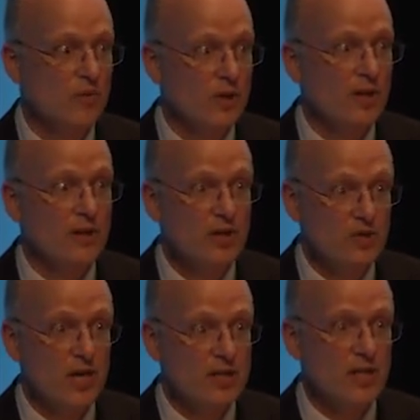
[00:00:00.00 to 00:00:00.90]
really, the
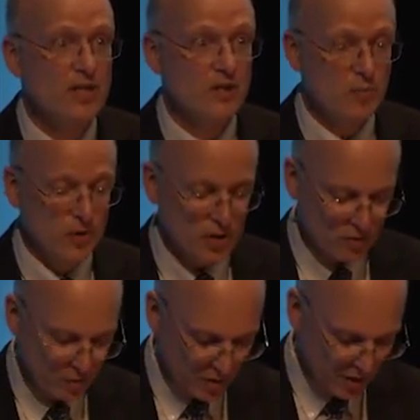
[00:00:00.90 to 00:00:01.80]
translation of Buddhist
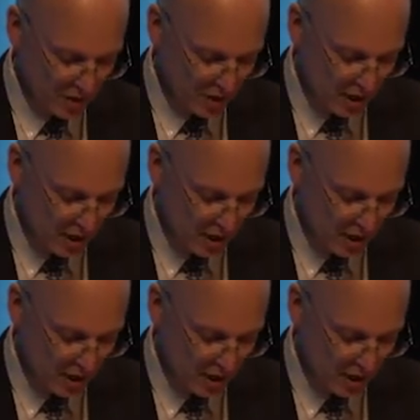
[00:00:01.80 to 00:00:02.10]
scriptures into